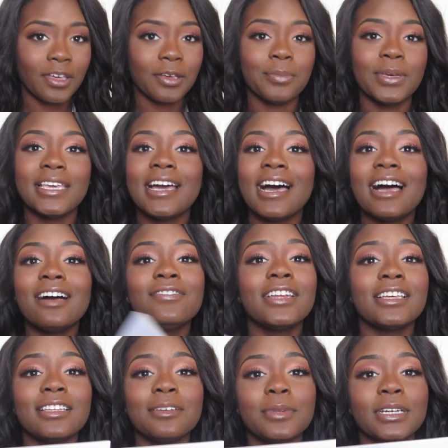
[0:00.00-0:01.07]
But yeah, I have
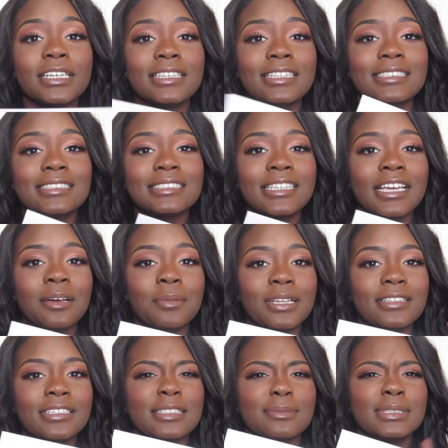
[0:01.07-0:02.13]
nothing but good things to say
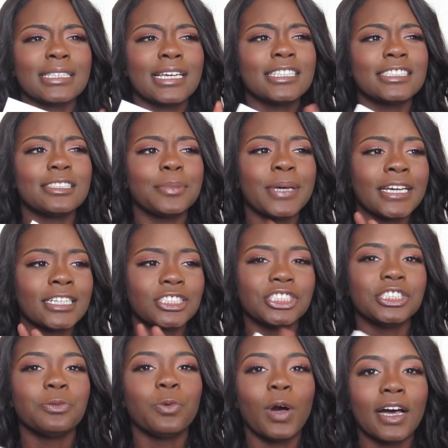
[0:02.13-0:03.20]
about this besides the
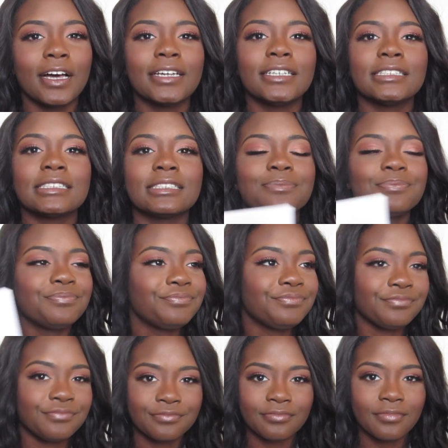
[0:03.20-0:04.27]
packaging wise.
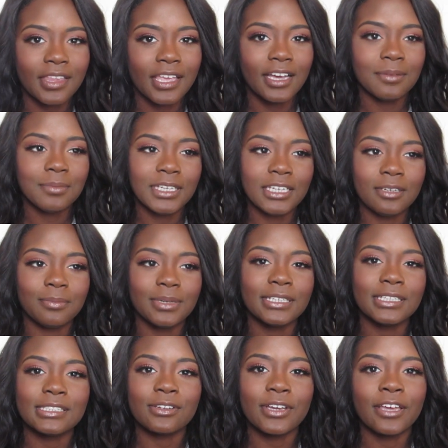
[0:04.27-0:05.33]
I mean, but
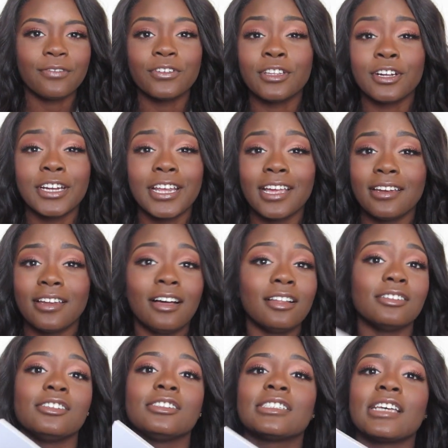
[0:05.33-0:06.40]
it's okay for
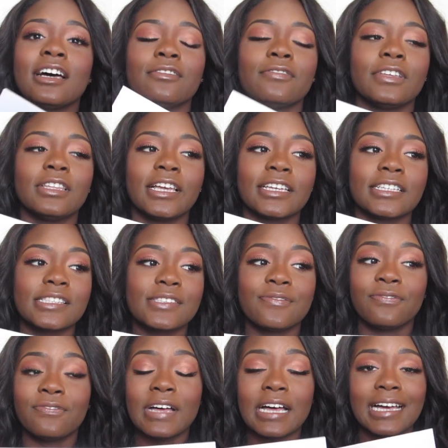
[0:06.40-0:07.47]
$38. I feel like it's
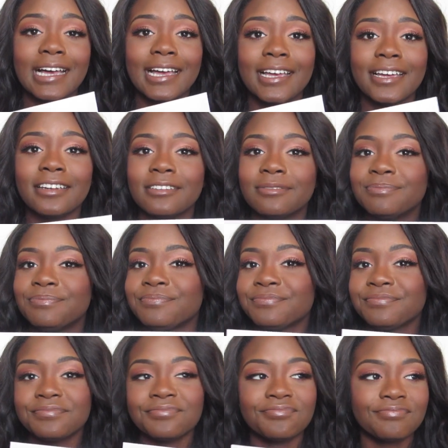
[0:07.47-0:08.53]
fine.
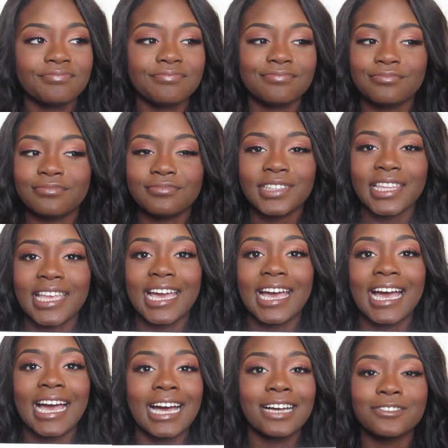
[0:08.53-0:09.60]

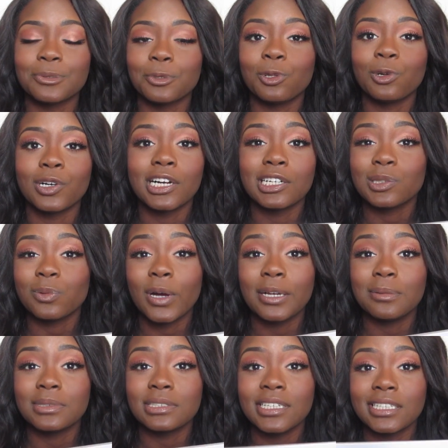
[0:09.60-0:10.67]
I have some Clorox
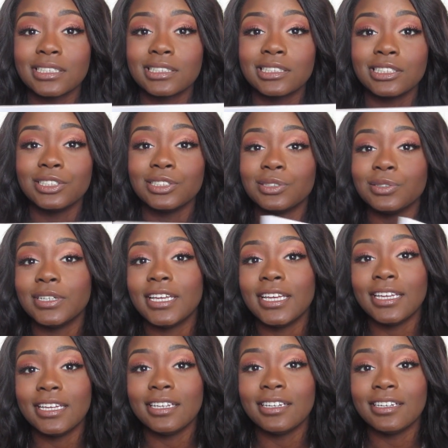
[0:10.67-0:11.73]
wipes next to you
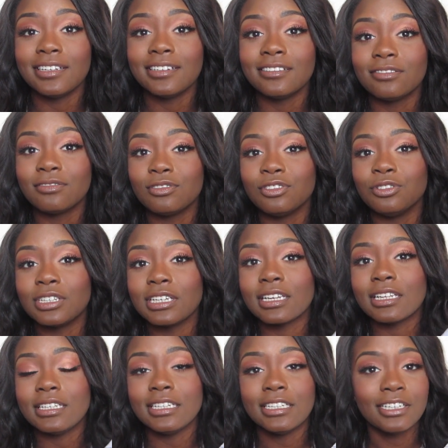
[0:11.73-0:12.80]
and you can
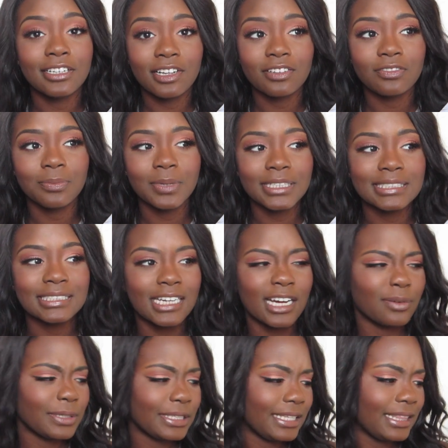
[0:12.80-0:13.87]
clean it off, but it's
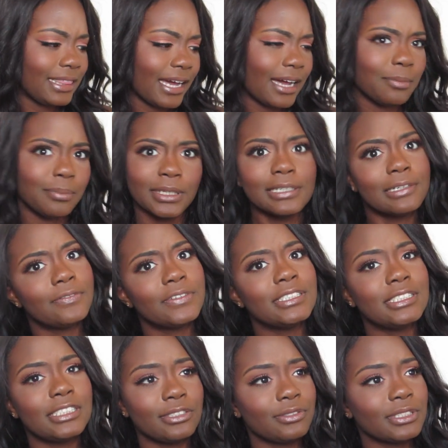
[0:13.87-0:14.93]
not really that big of a
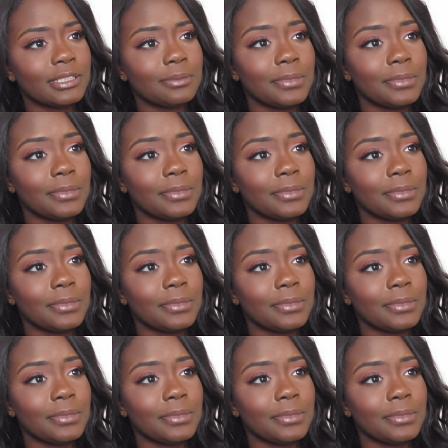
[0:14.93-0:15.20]
deal to